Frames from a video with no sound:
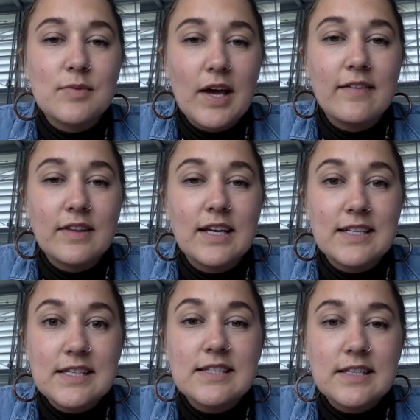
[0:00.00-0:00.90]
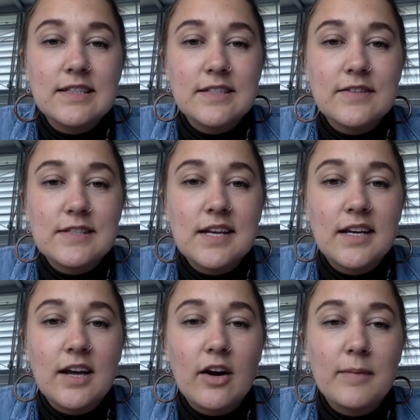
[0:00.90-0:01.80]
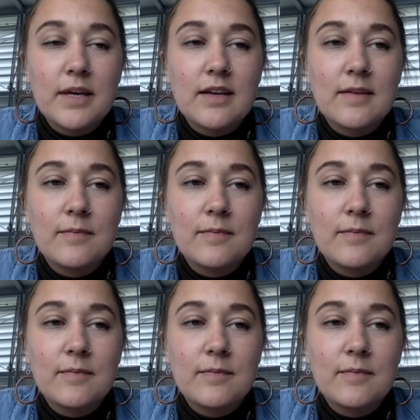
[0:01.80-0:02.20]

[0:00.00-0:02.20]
we have the existence of a standing army